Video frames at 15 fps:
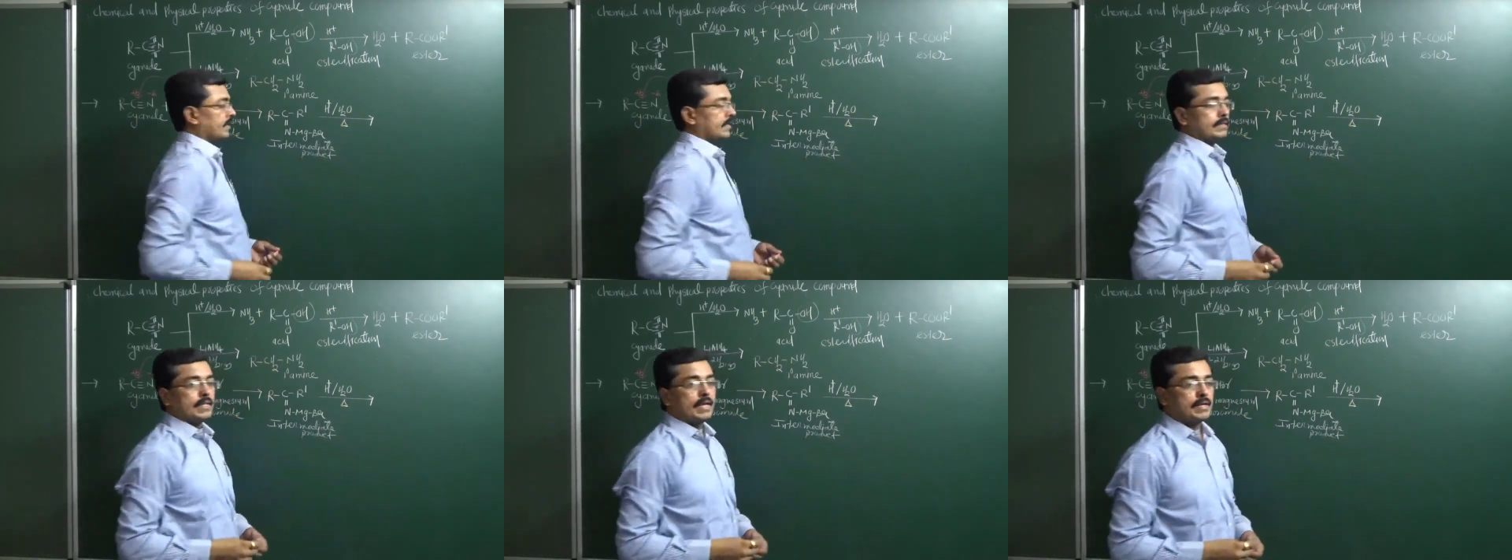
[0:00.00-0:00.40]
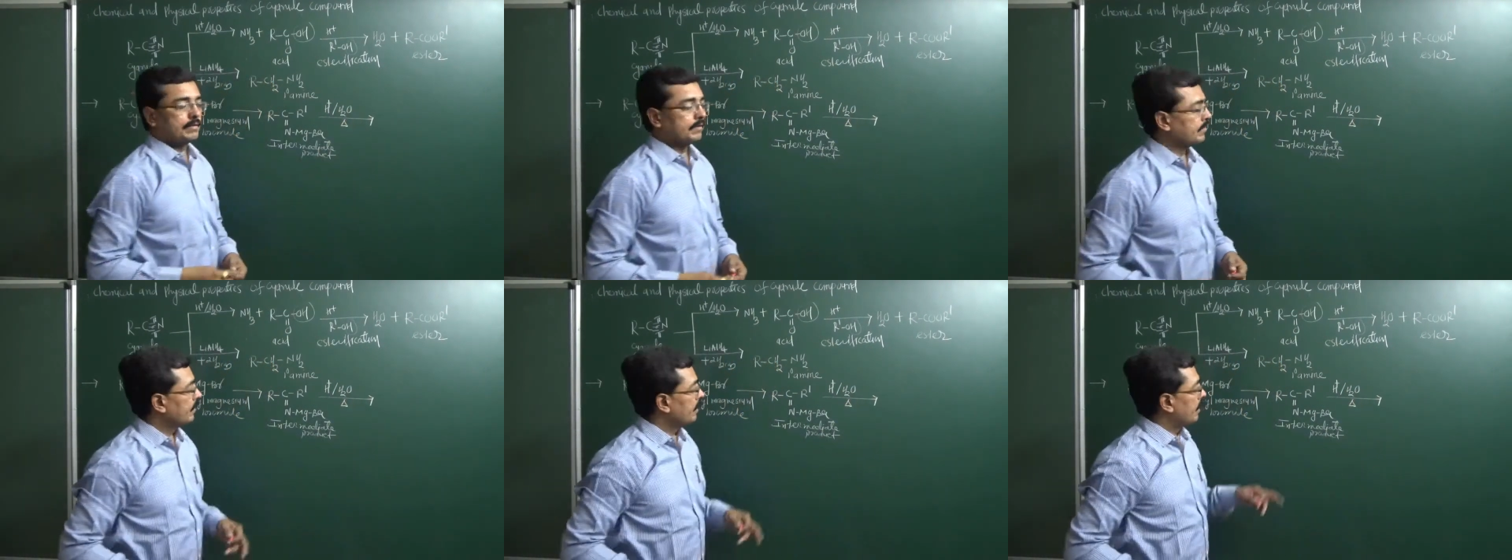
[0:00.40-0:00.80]
then
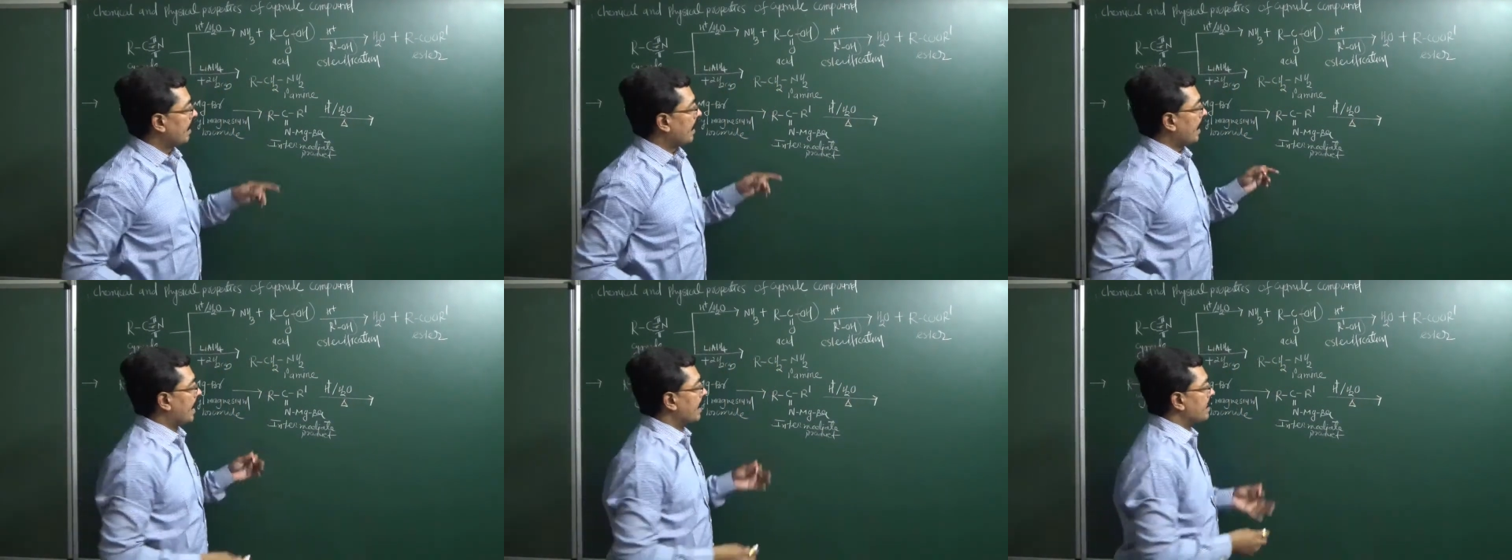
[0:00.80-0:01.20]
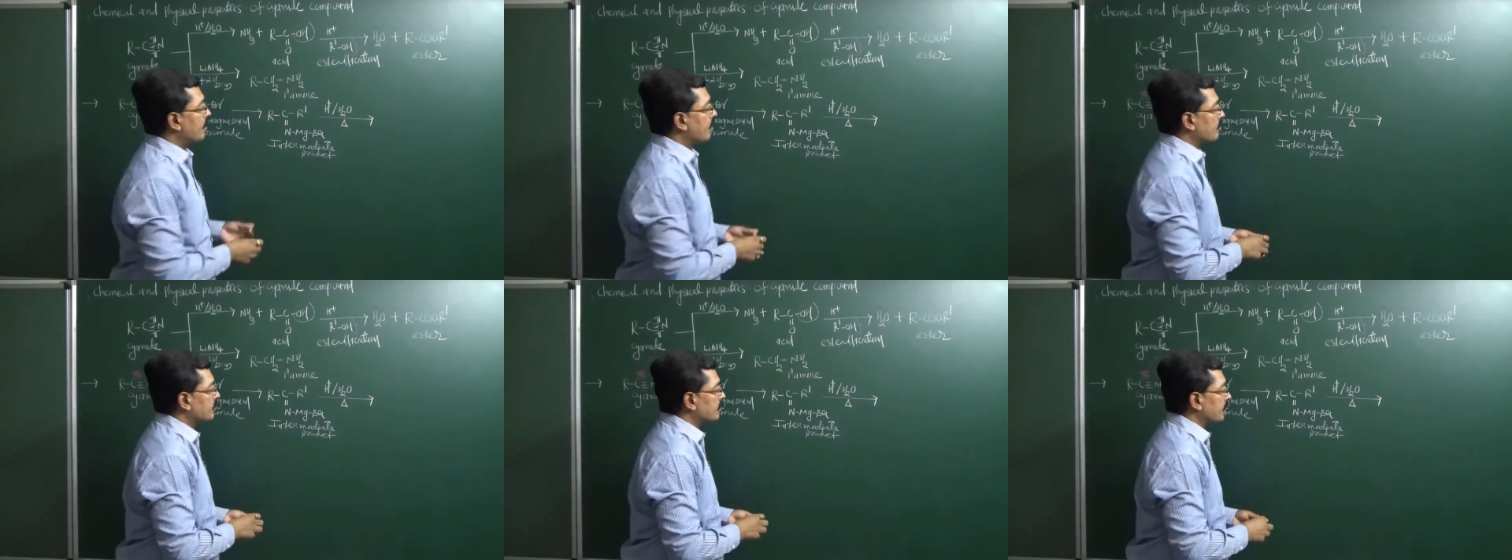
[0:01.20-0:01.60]

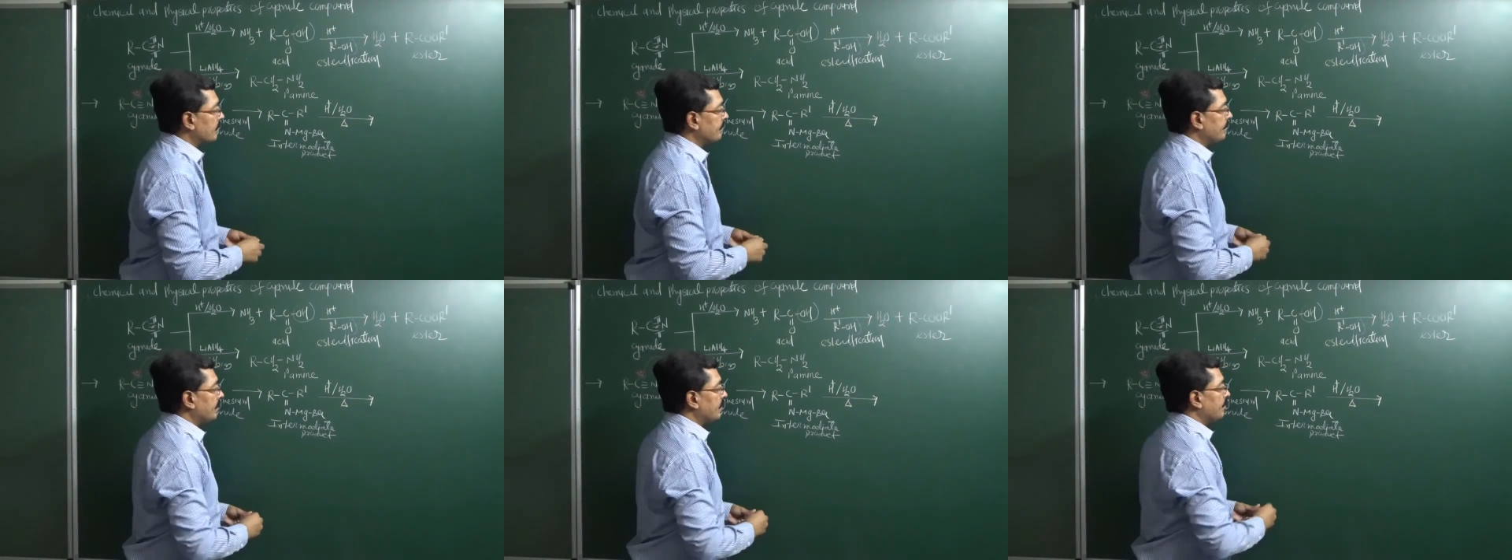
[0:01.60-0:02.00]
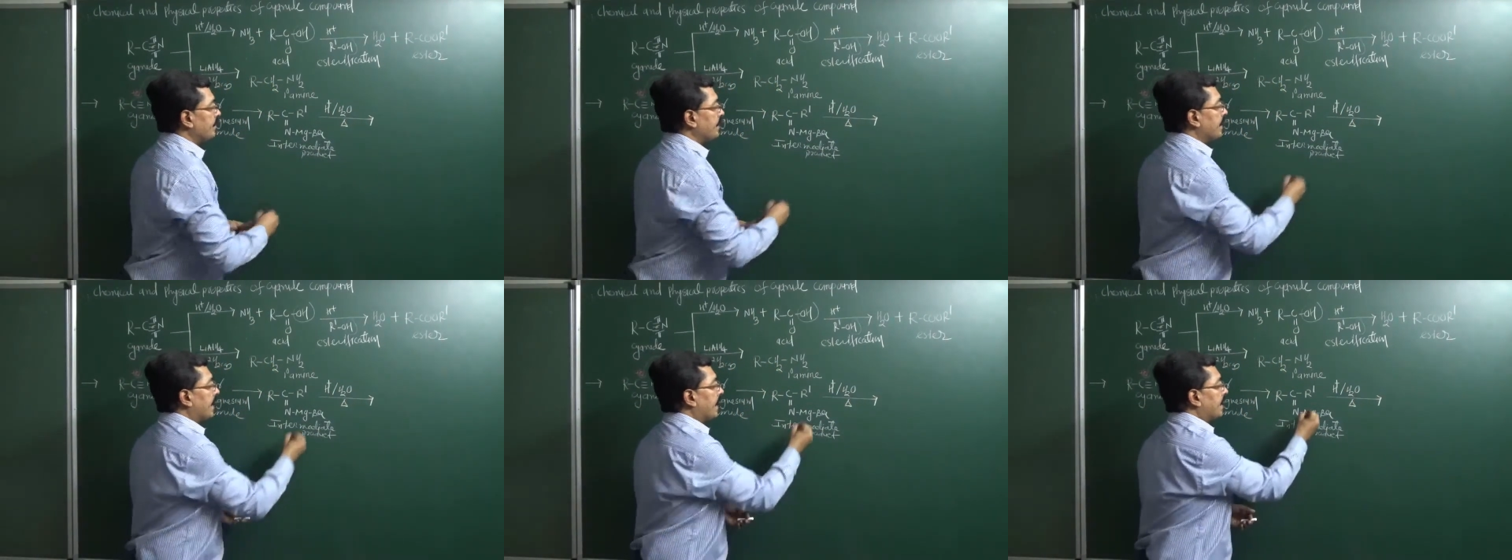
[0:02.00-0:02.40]
hydrogen will
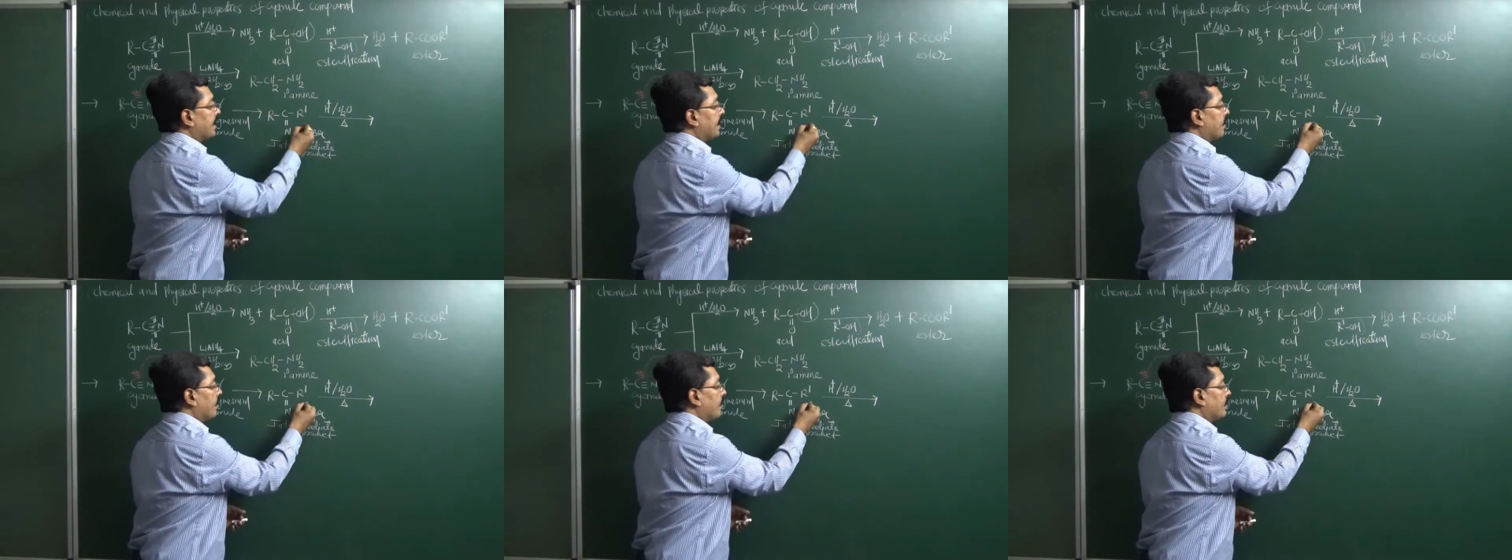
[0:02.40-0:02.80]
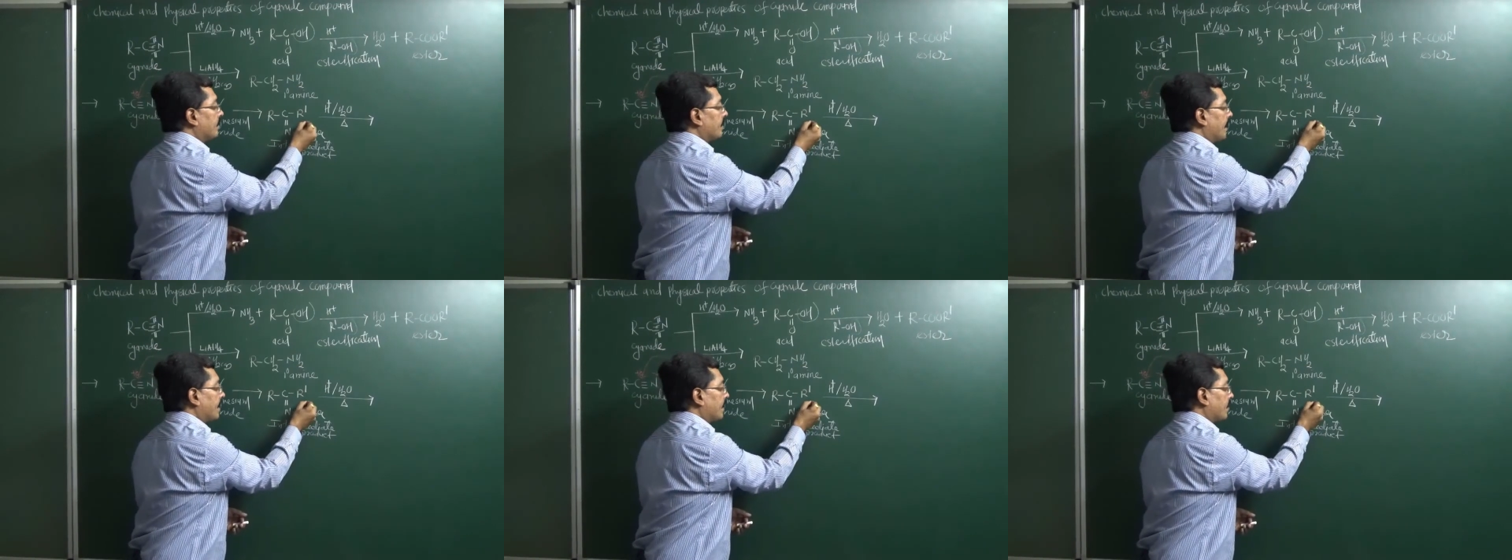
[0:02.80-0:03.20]
be added on
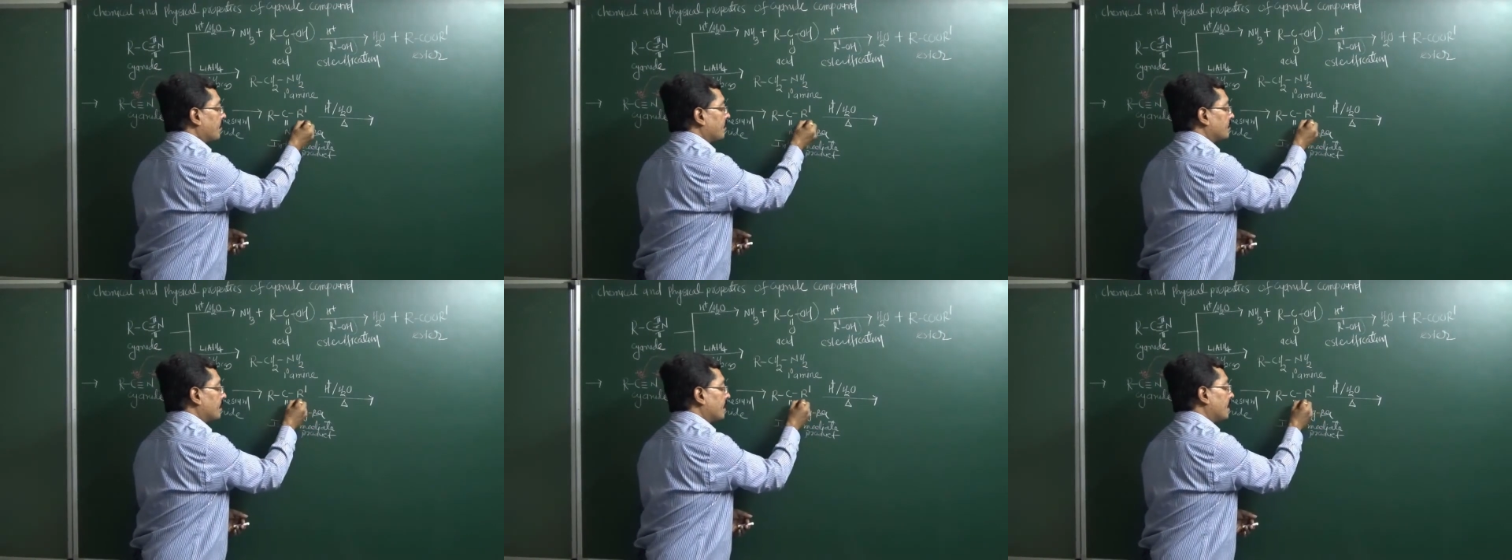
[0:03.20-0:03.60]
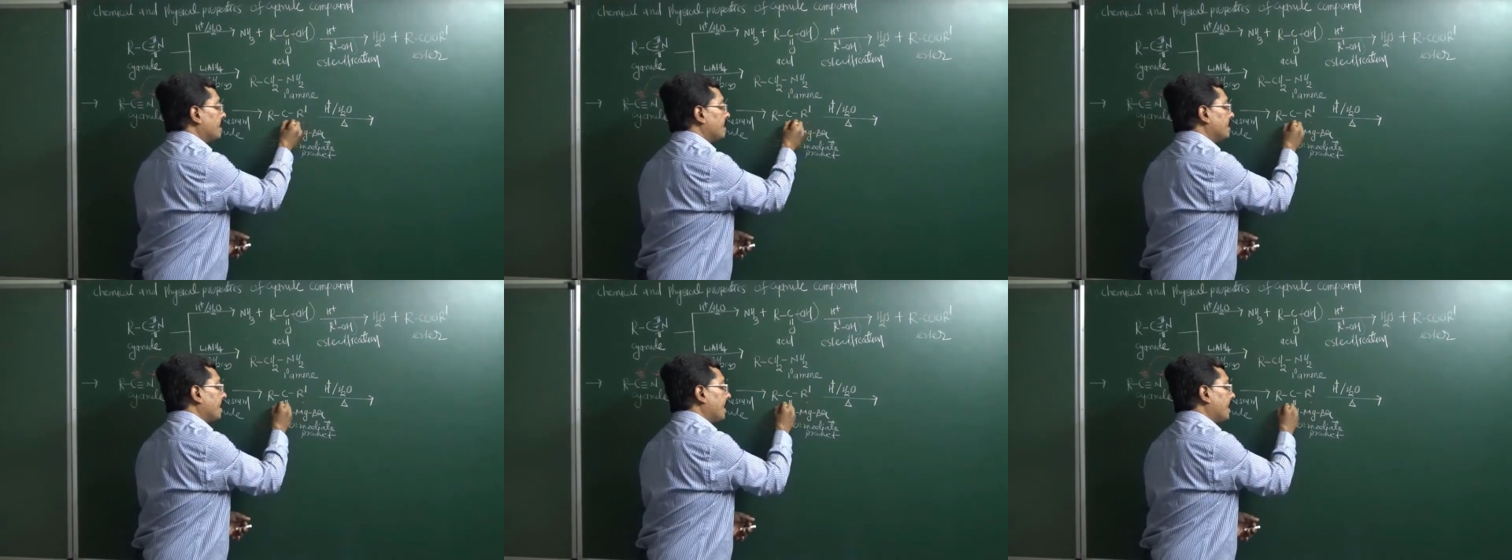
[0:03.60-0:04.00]
nitrogen